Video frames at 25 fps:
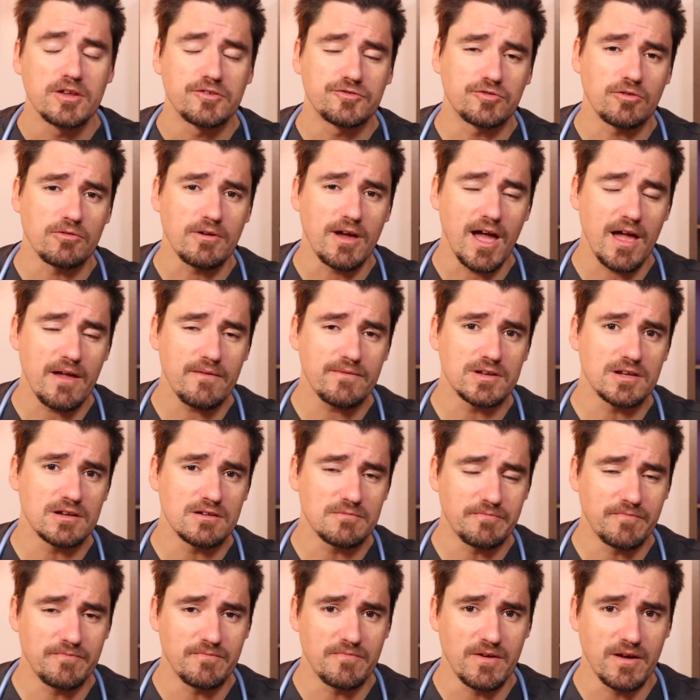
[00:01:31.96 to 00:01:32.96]
So
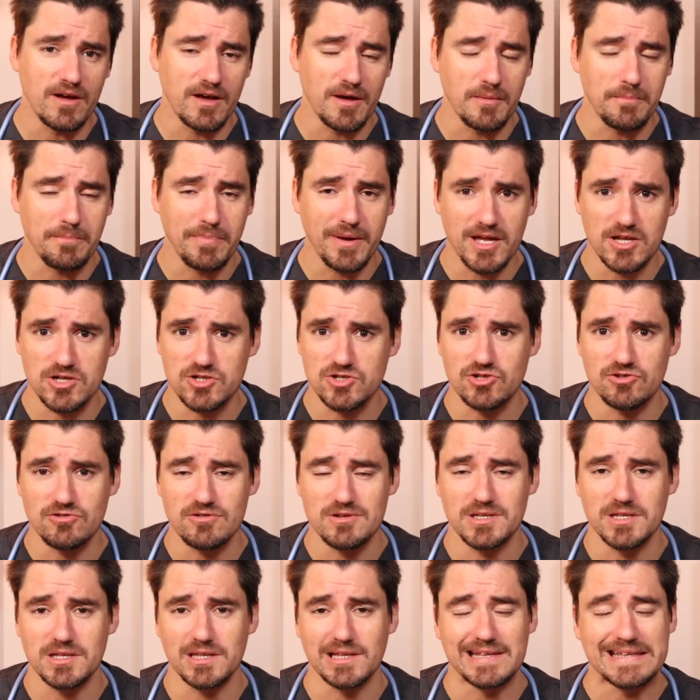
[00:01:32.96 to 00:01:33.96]
having pet
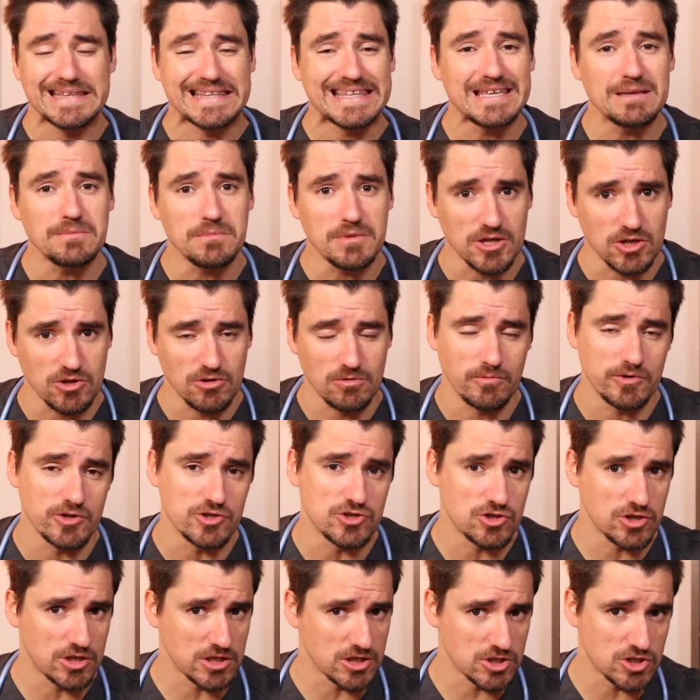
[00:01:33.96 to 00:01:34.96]
insurance doesn't limit you on
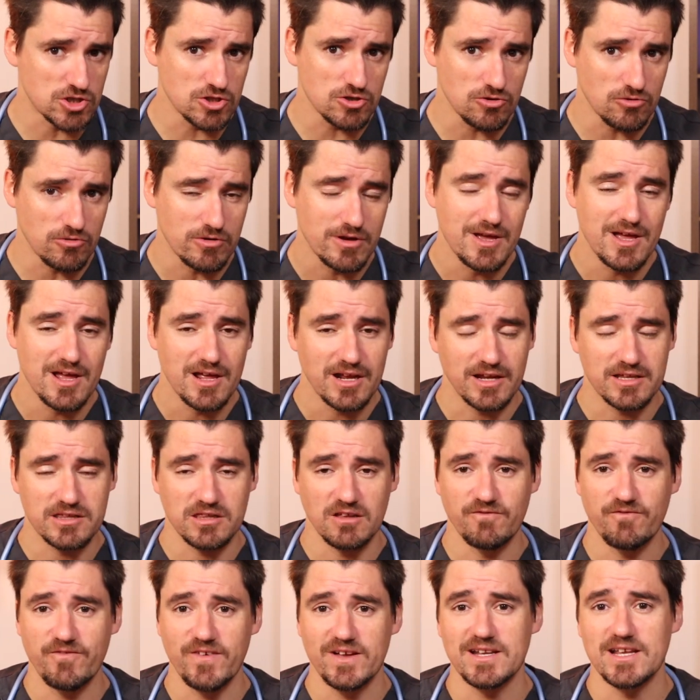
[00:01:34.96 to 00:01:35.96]
what you can do because
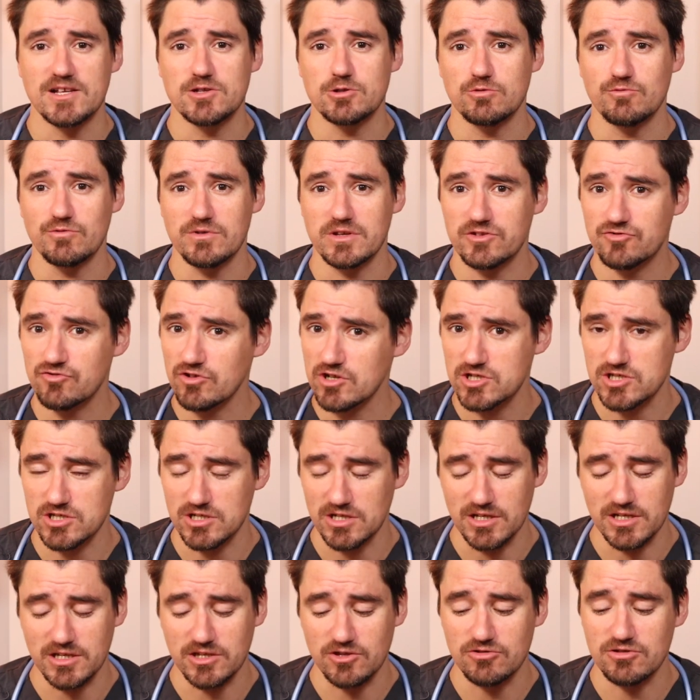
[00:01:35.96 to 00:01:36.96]
of financial
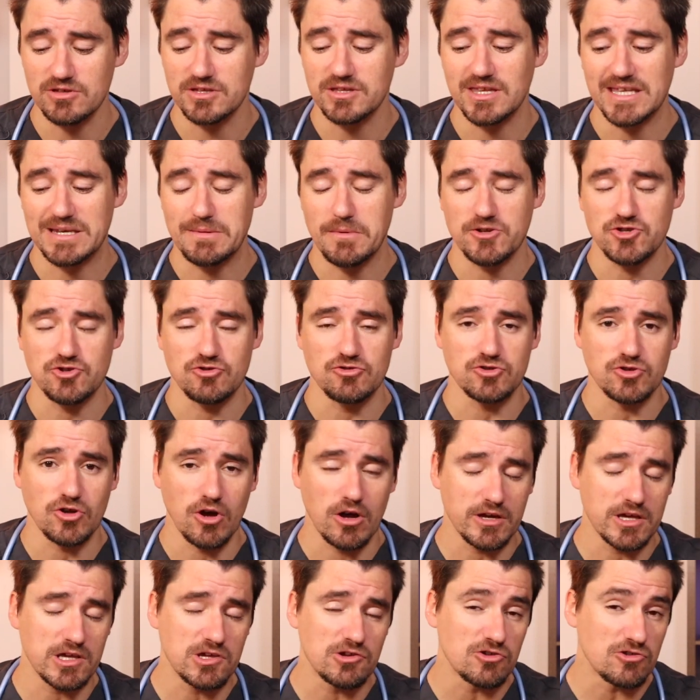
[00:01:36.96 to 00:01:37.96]
restrictions. You just think about your
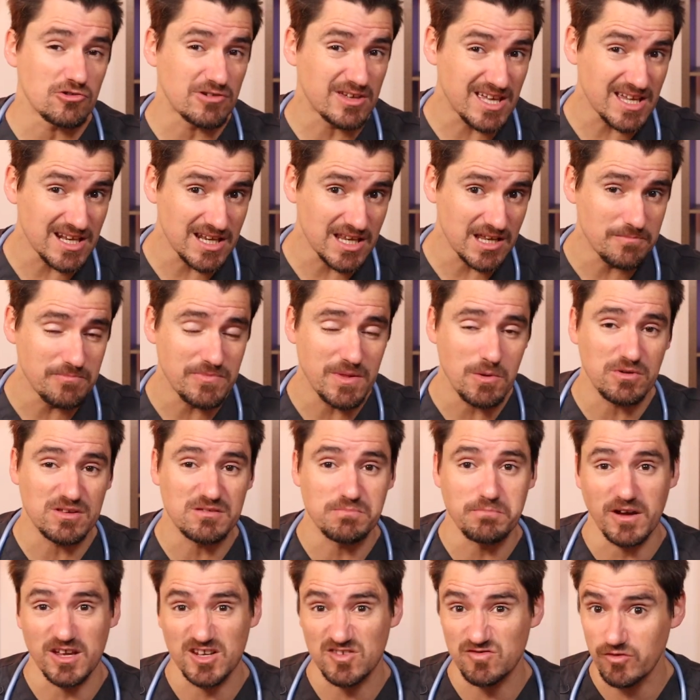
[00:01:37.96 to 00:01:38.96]
doggy or your kitty and
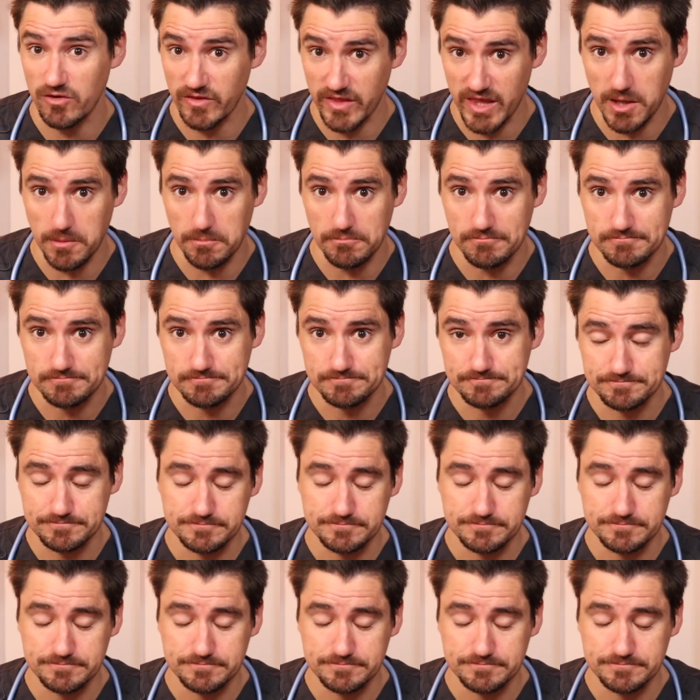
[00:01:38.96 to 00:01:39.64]
what's best for them.